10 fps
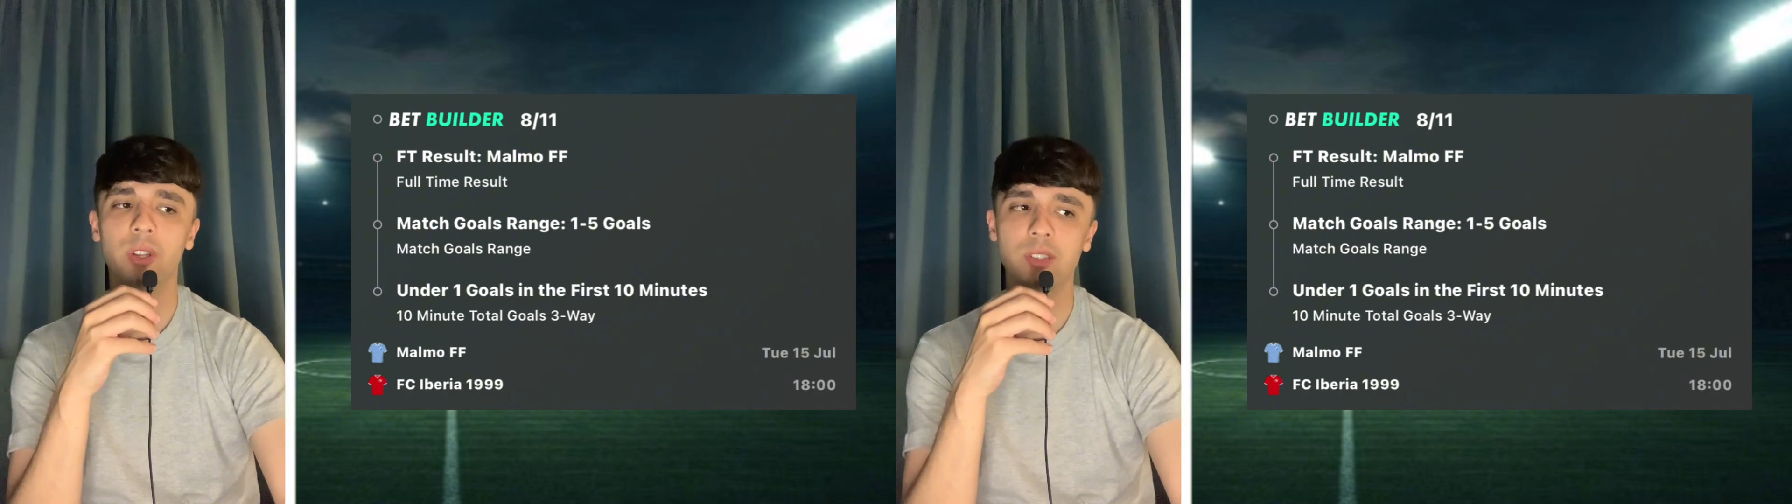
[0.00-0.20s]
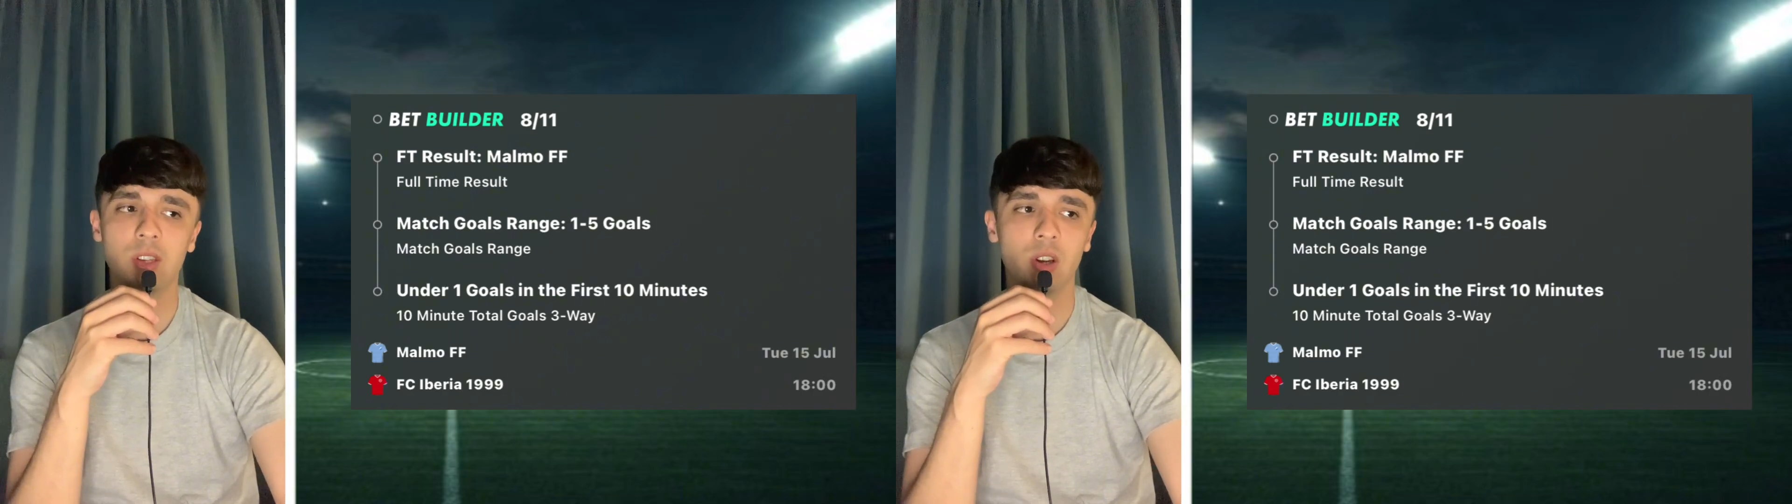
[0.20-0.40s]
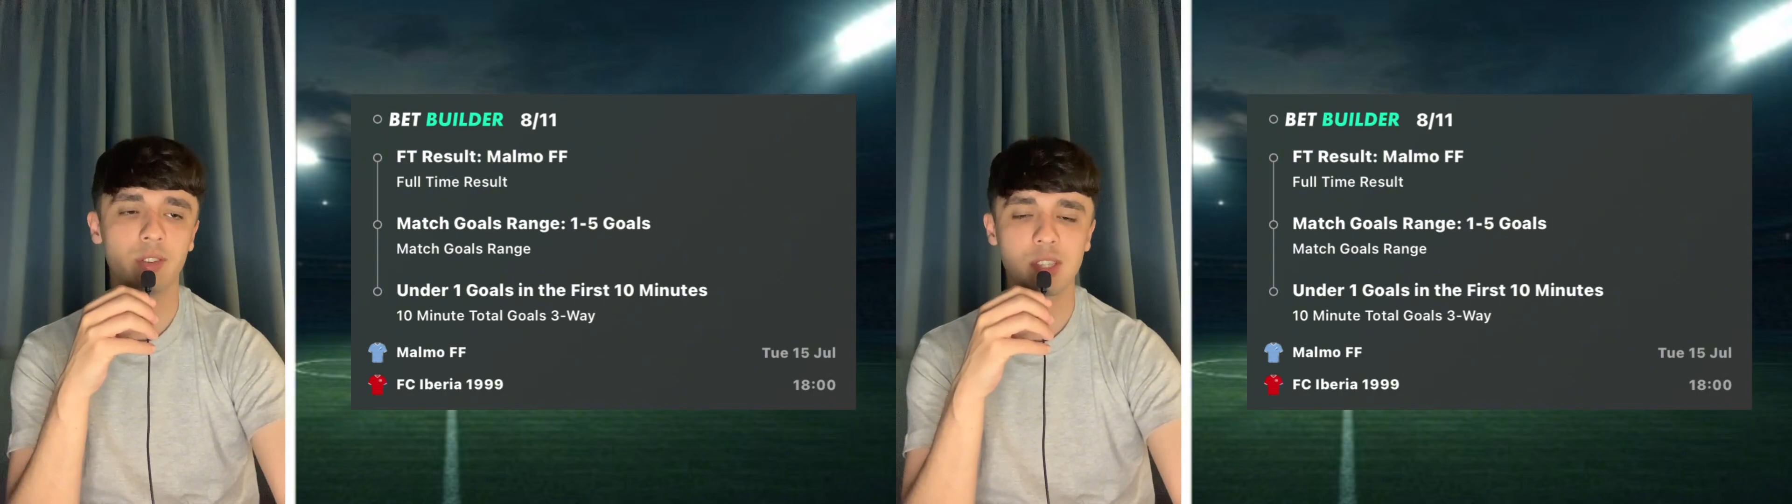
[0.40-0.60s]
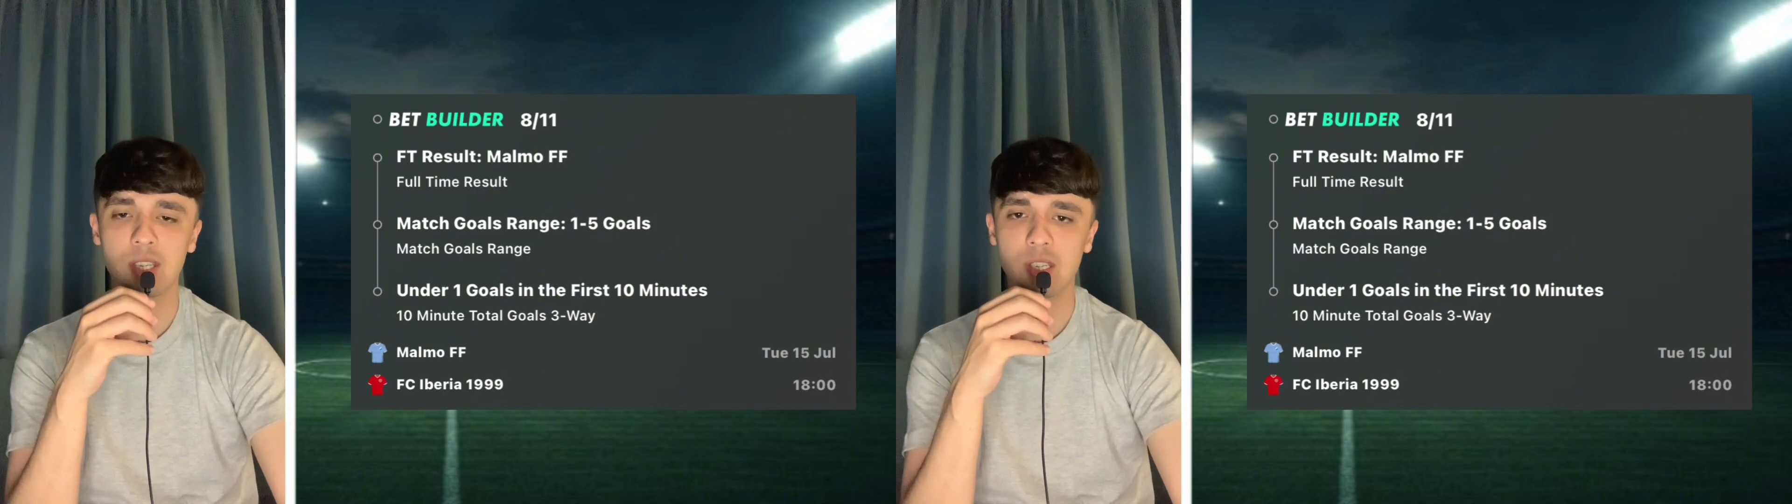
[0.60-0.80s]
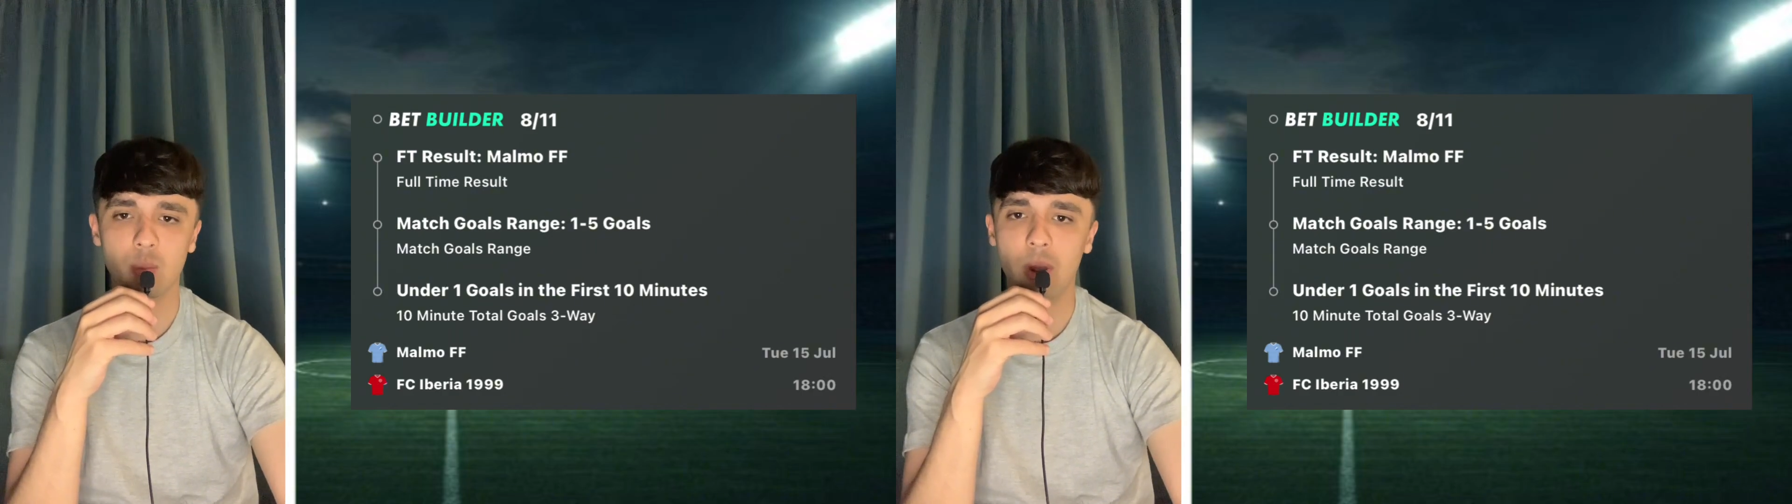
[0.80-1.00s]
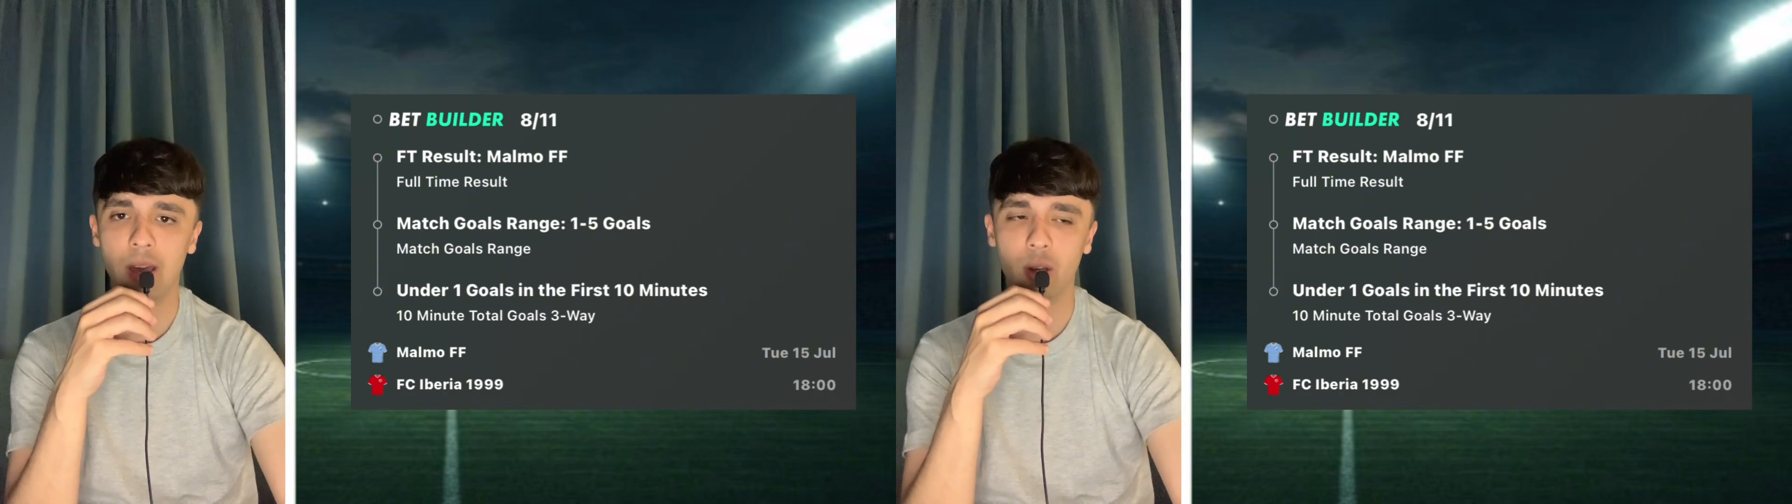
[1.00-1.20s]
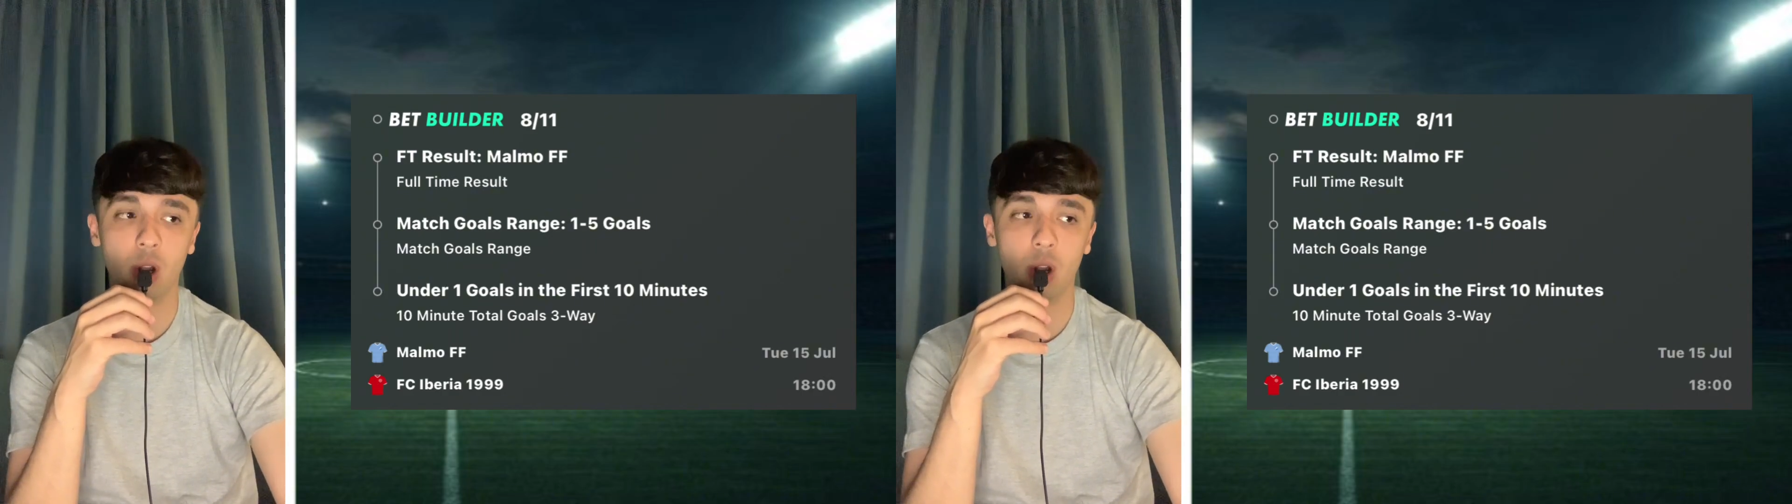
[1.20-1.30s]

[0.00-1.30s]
into the off season, man.